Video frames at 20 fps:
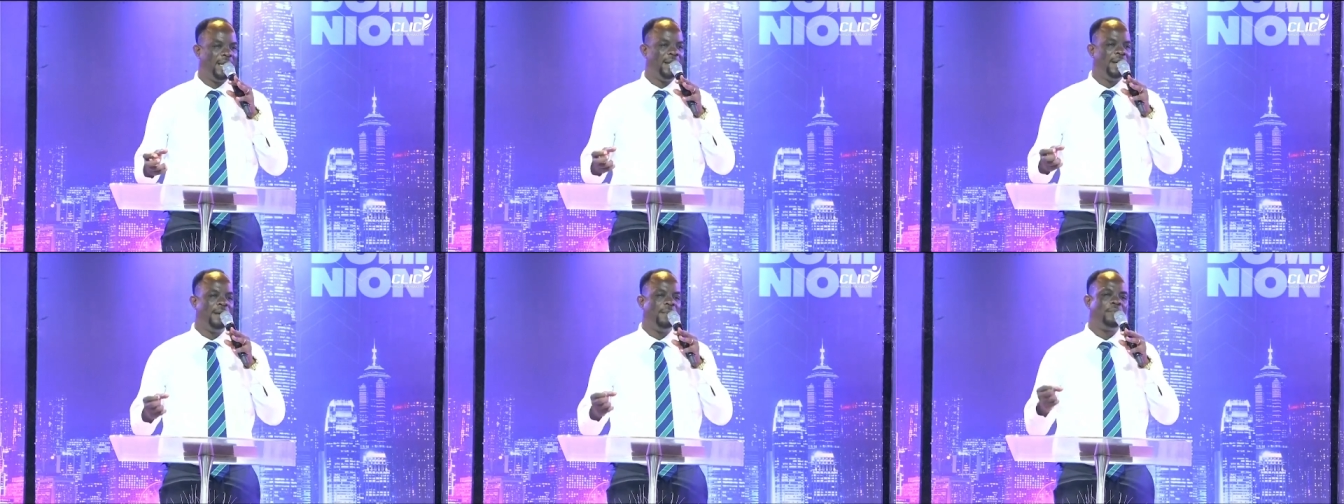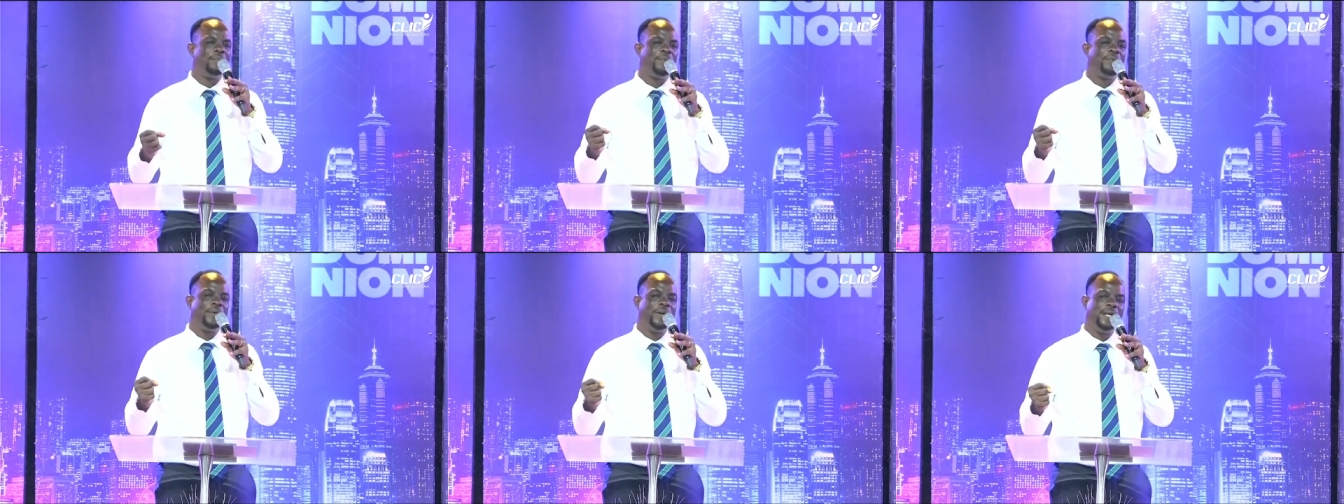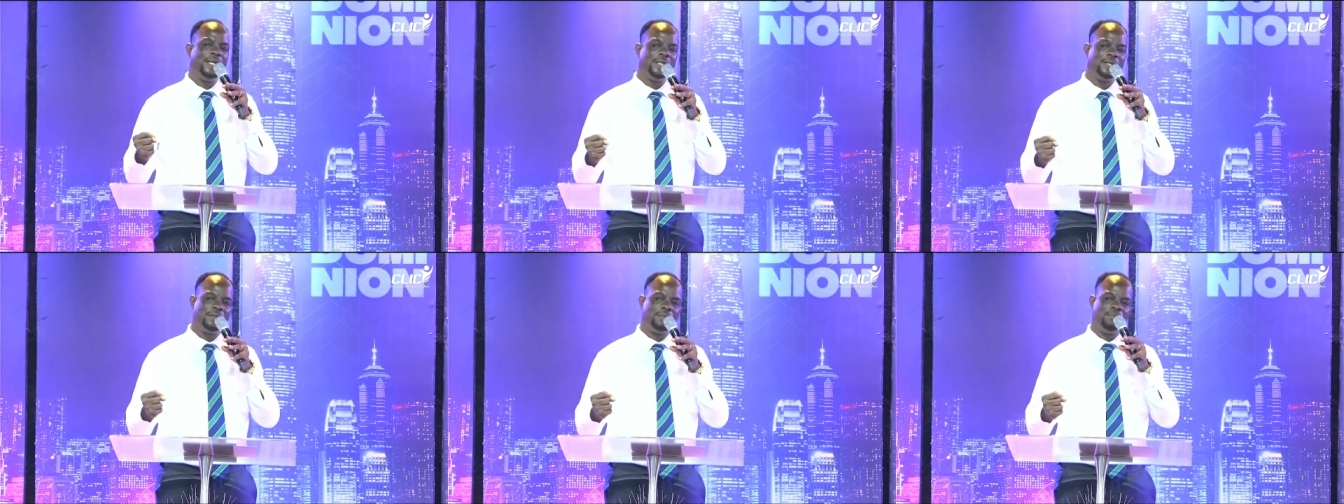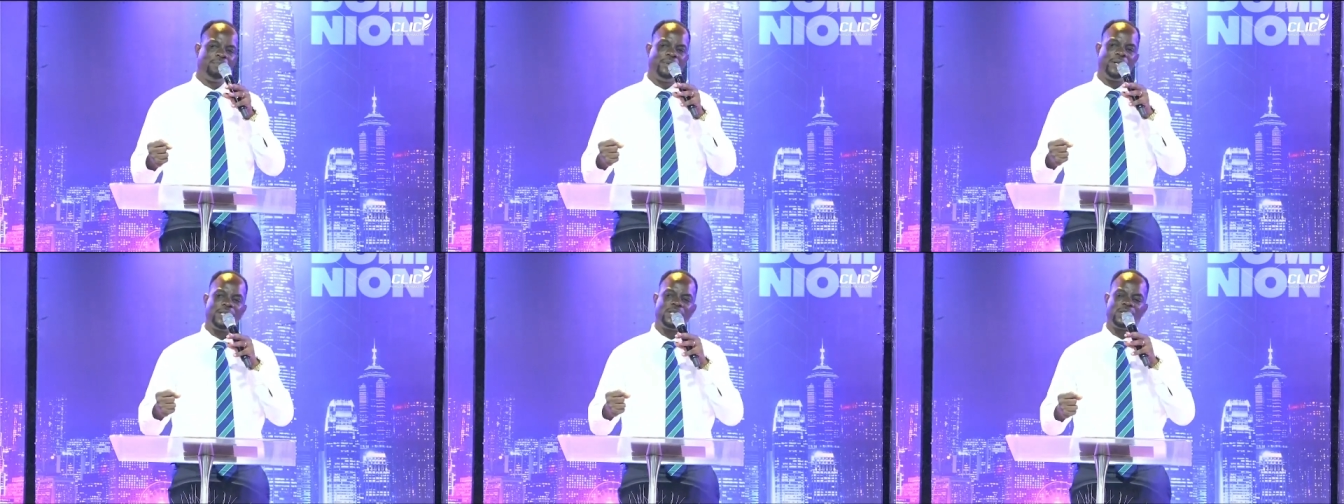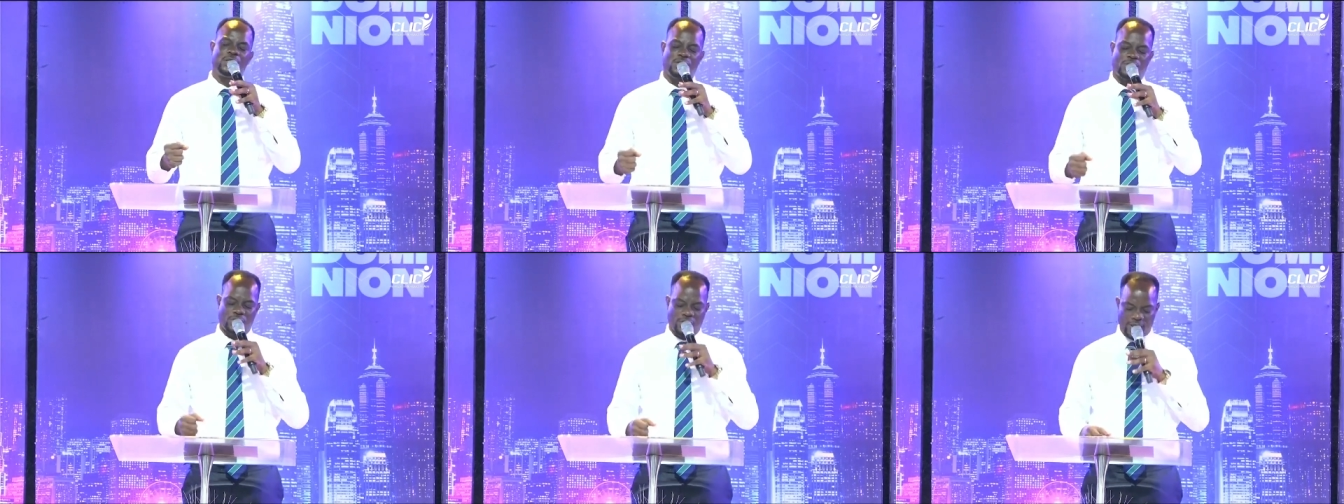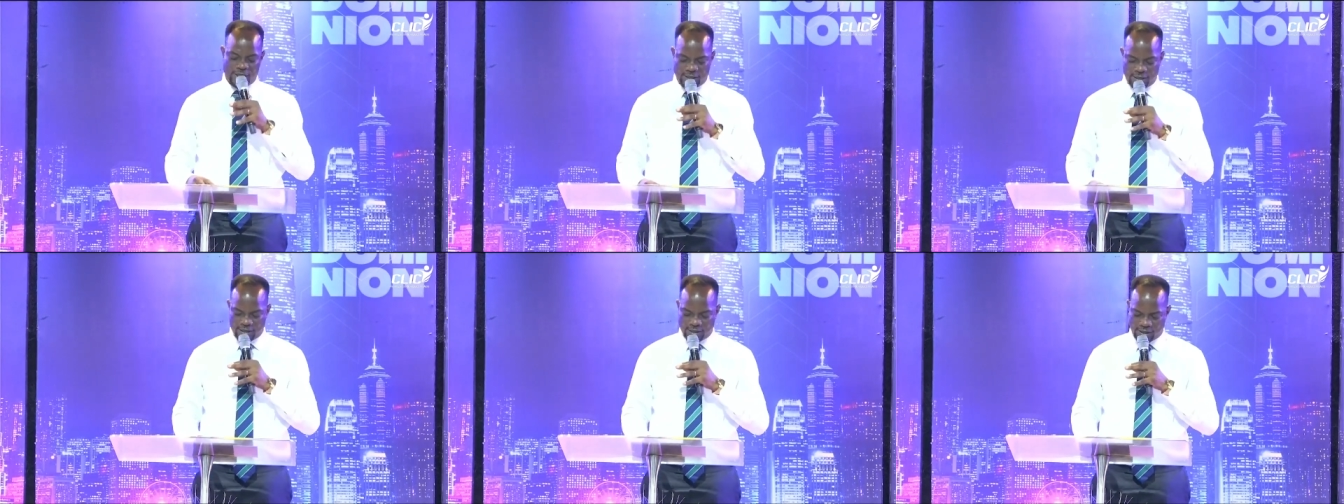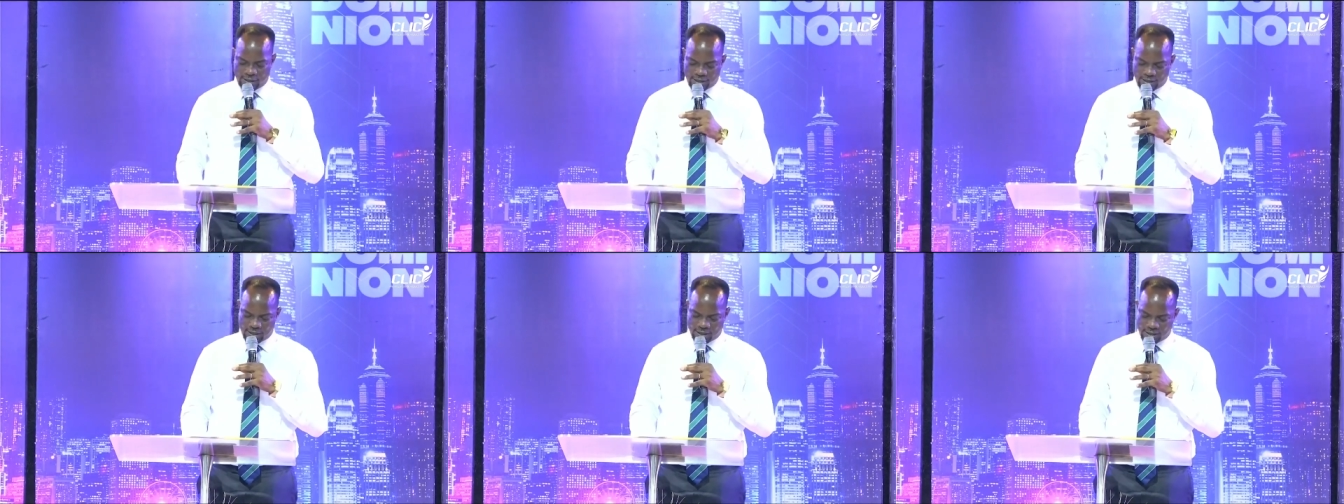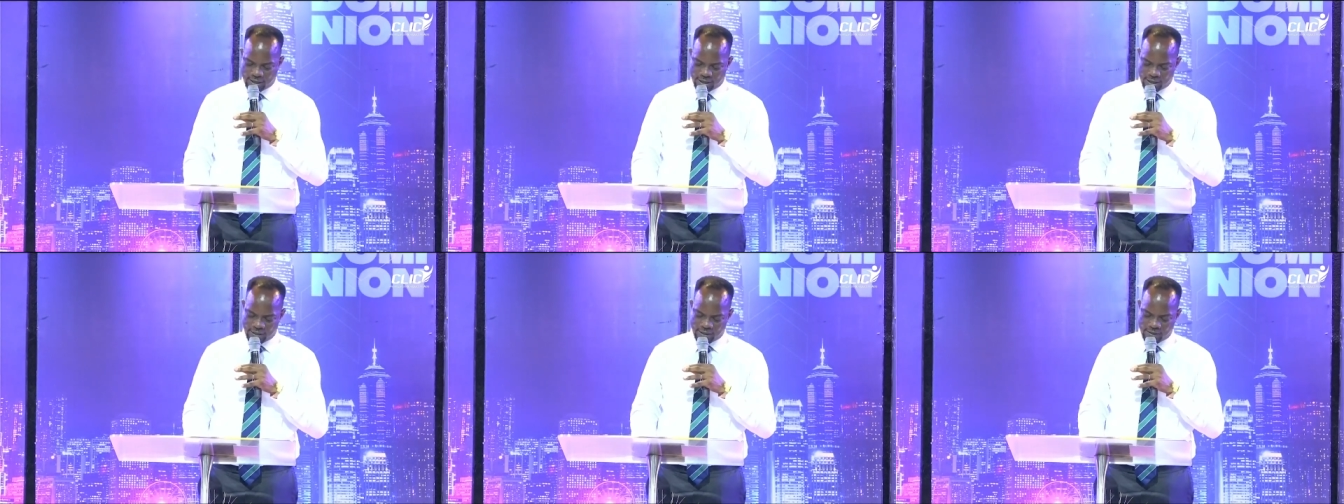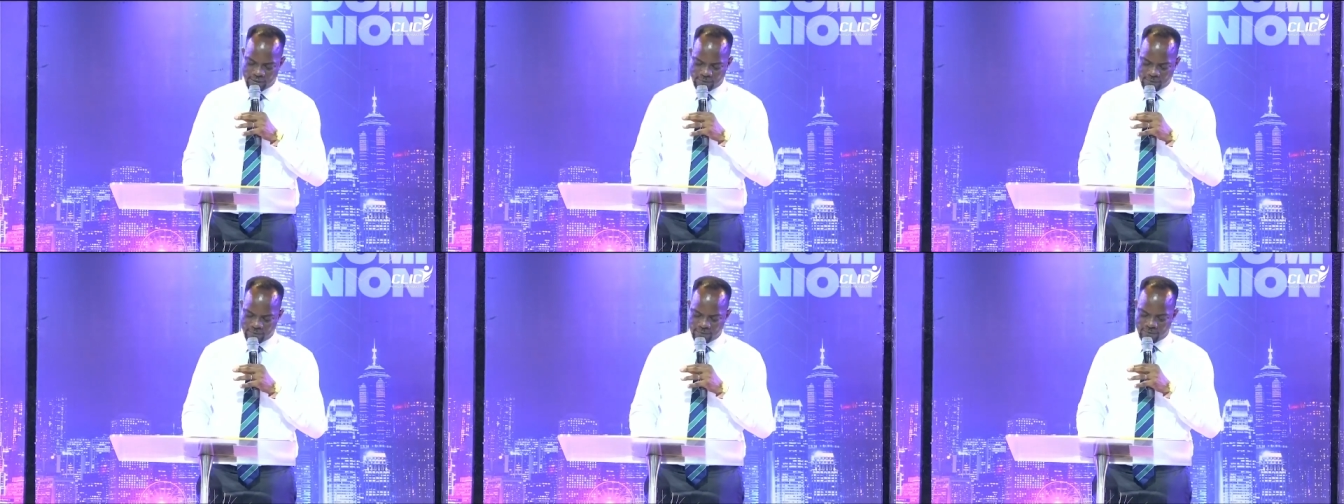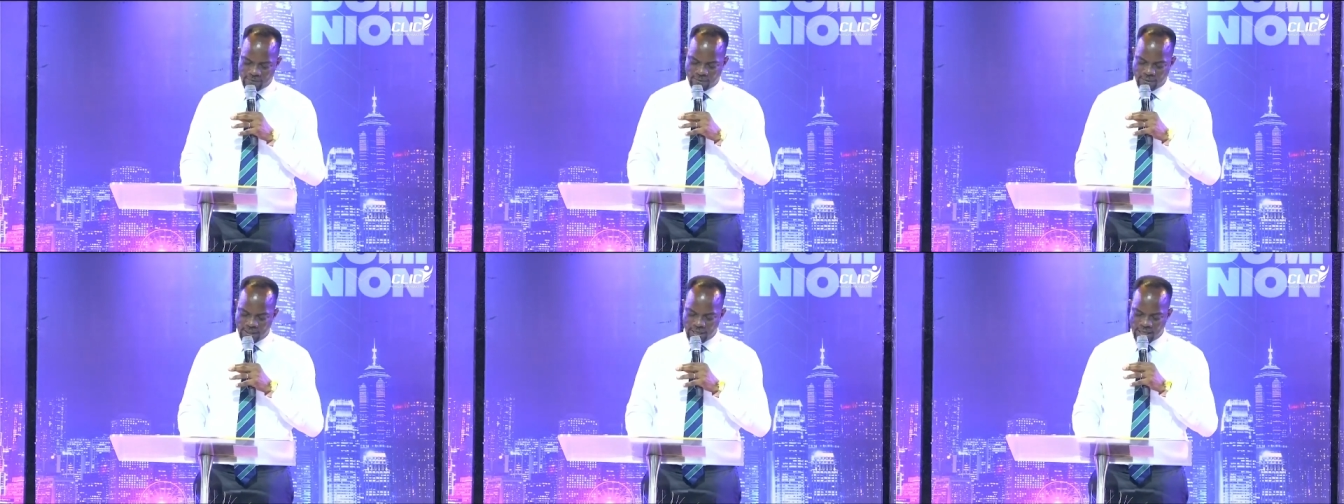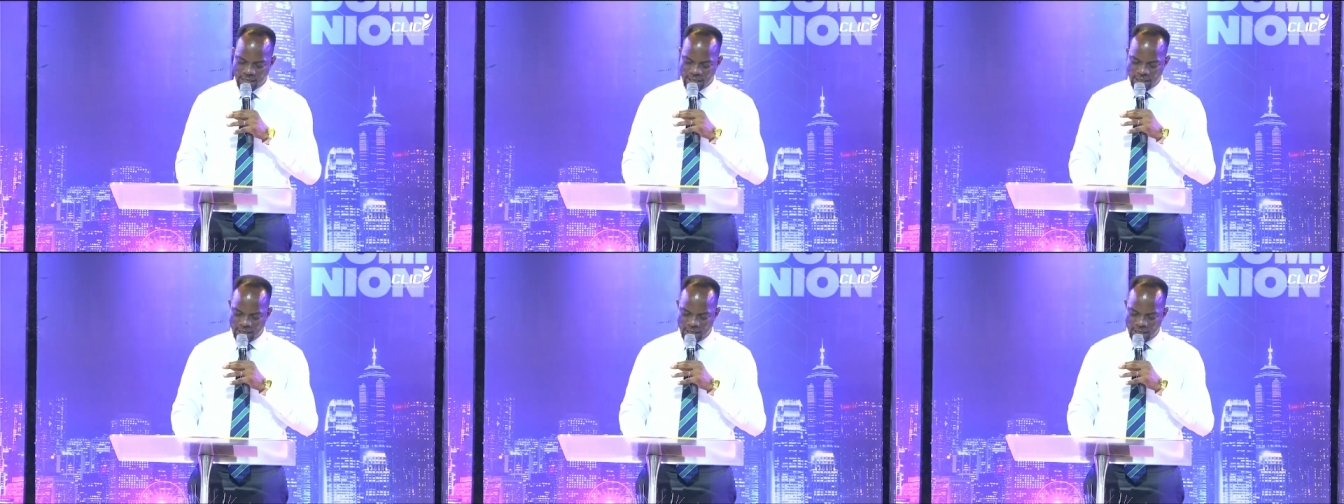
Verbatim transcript: praise brings strength. It